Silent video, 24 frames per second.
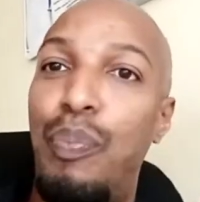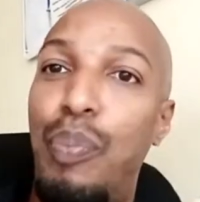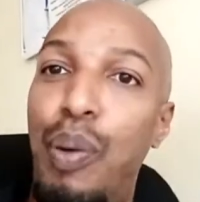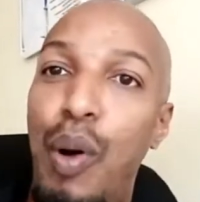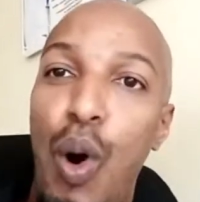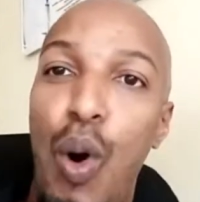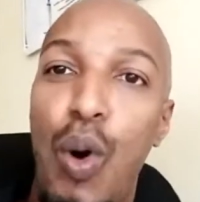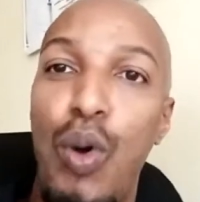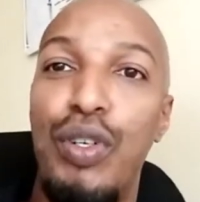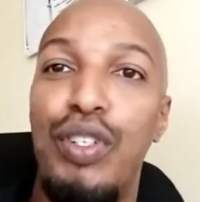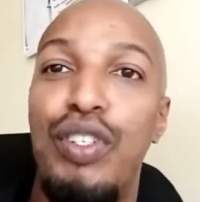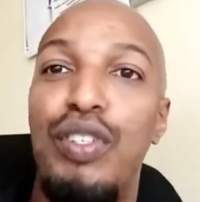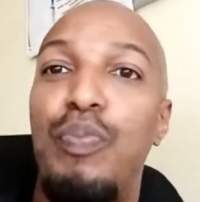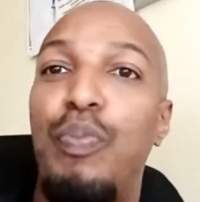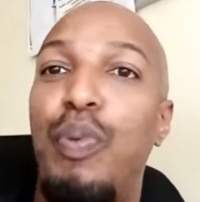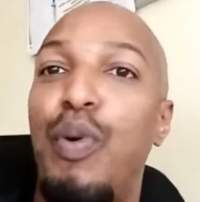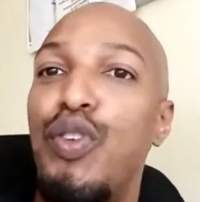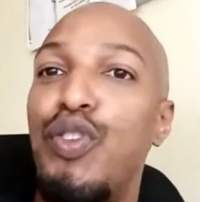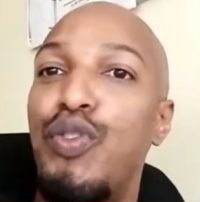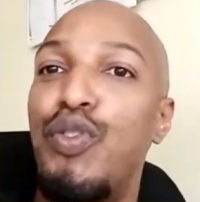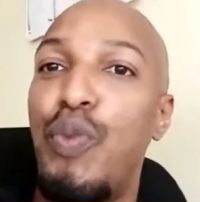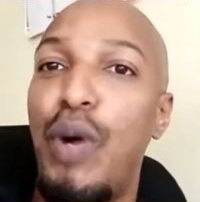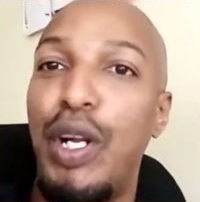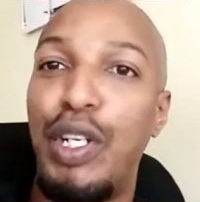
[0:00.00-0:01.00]
Post
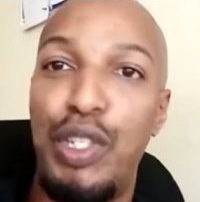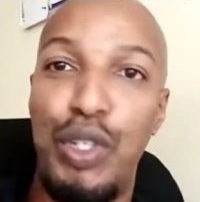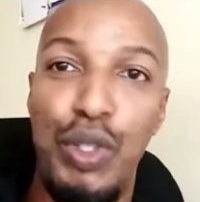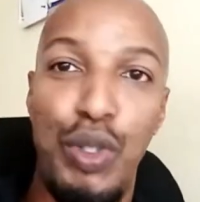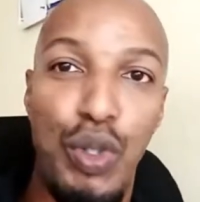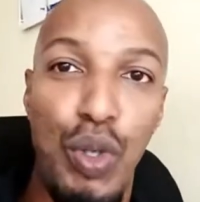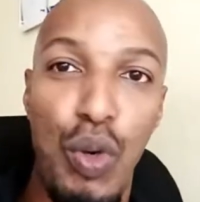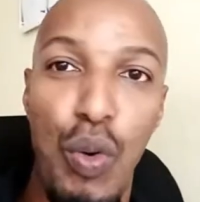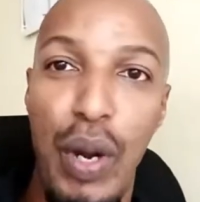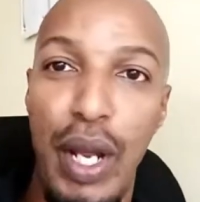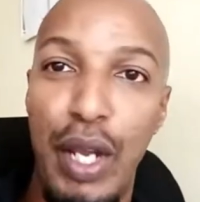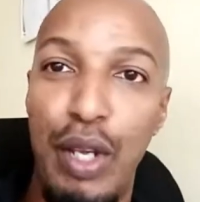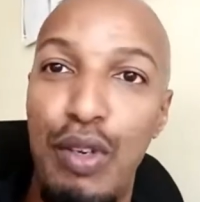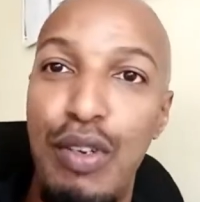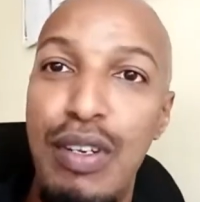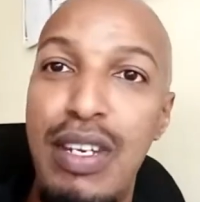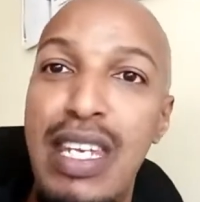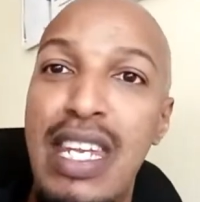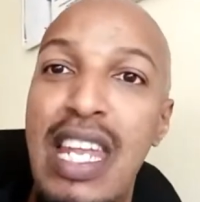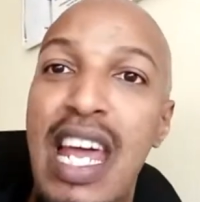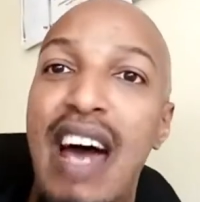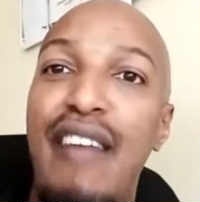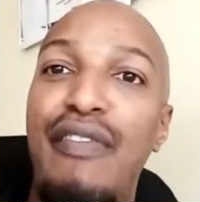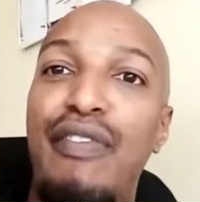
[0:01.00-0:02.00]
what you're doing. You
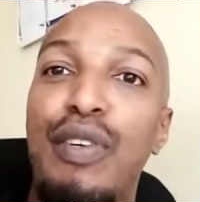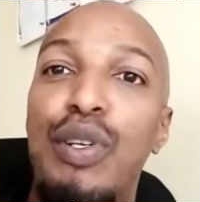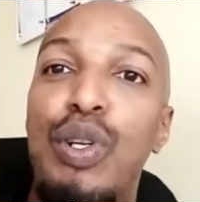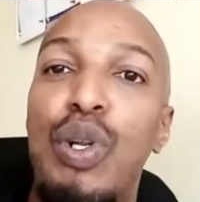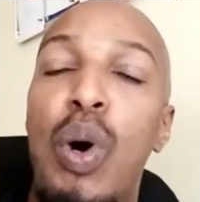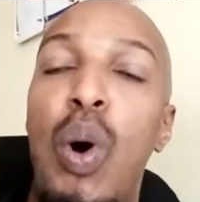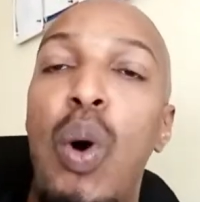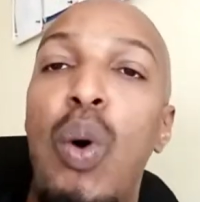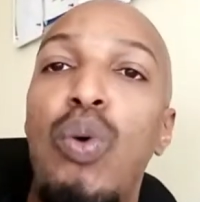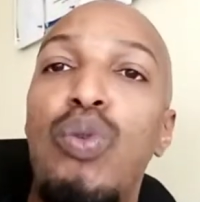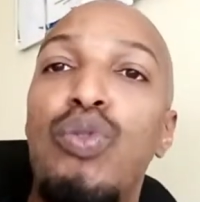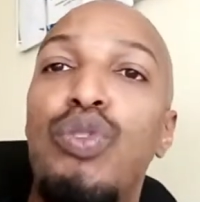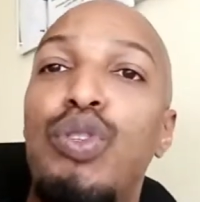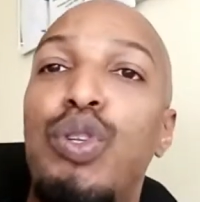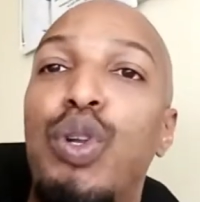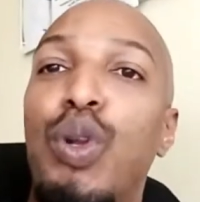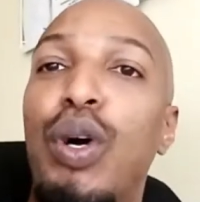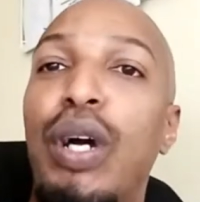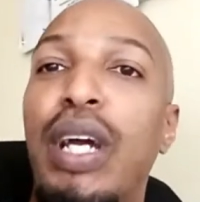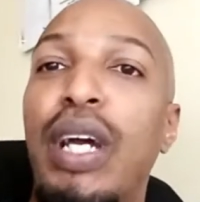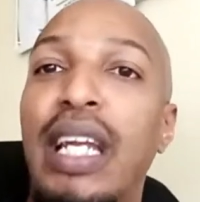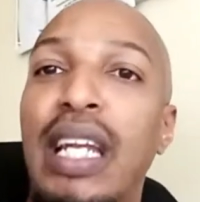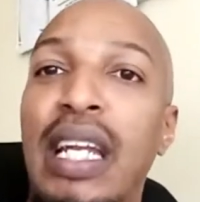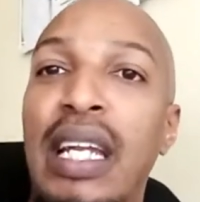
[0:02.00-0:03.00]
never know who's
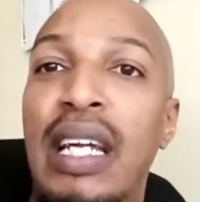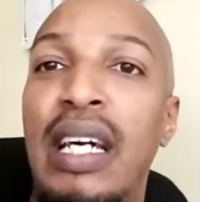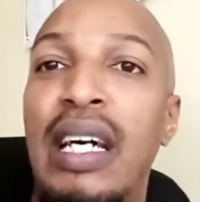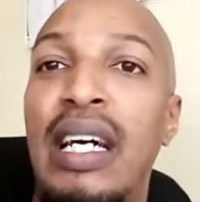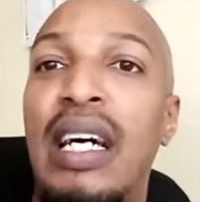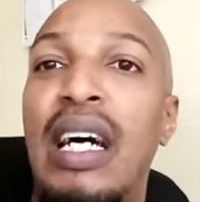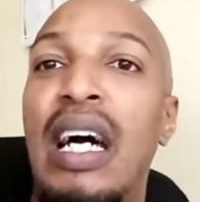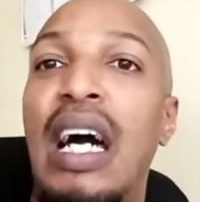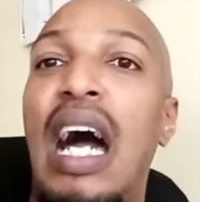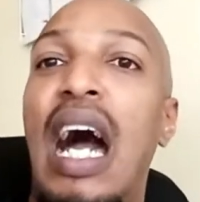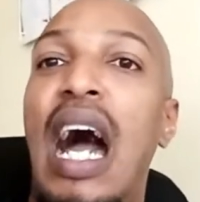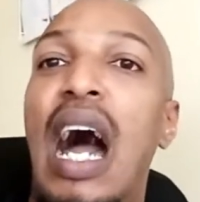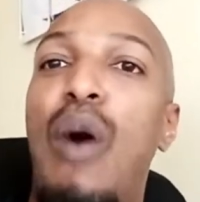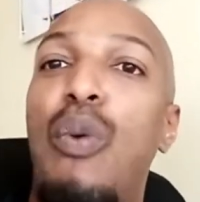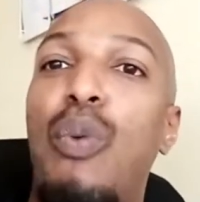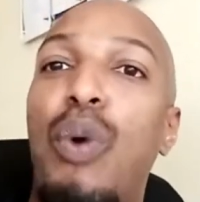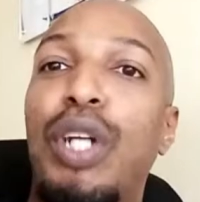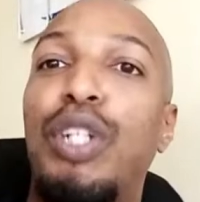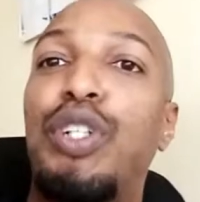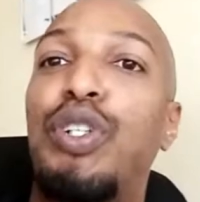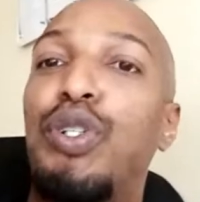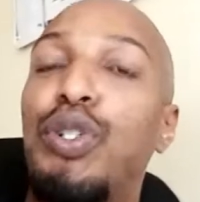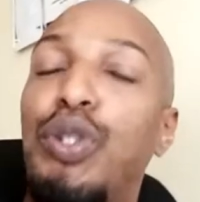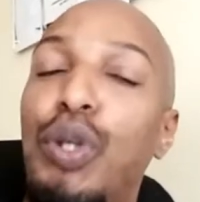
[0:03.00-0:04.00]
looking
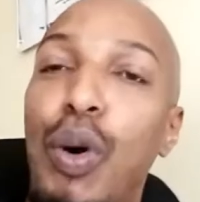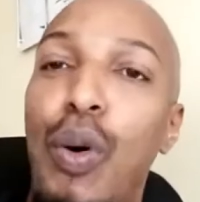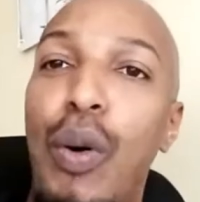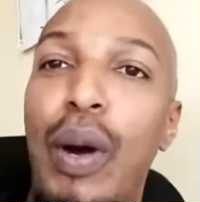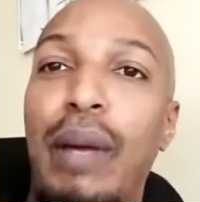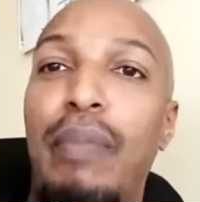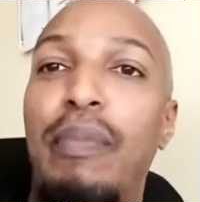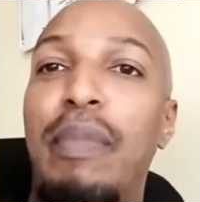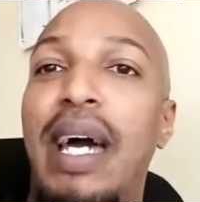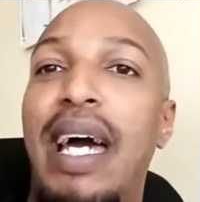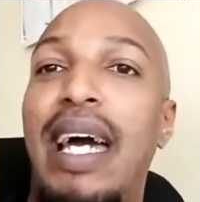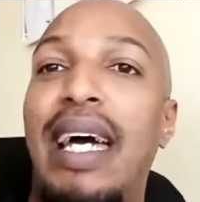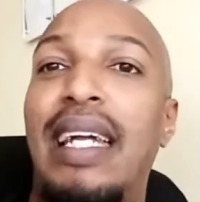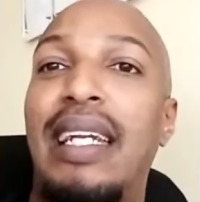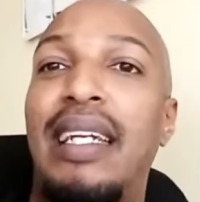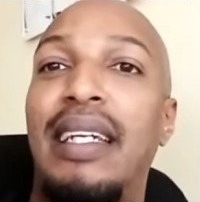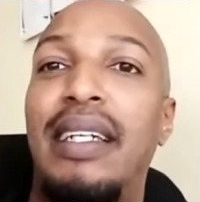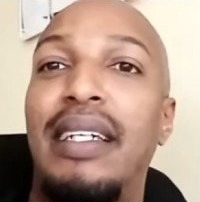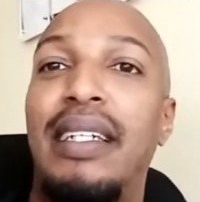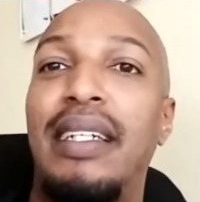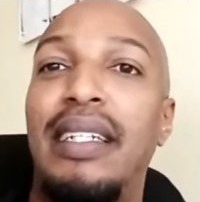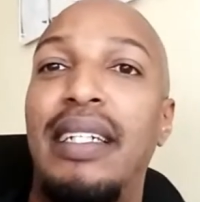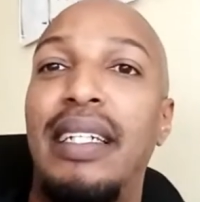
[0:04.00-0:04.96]
what you're doing, man.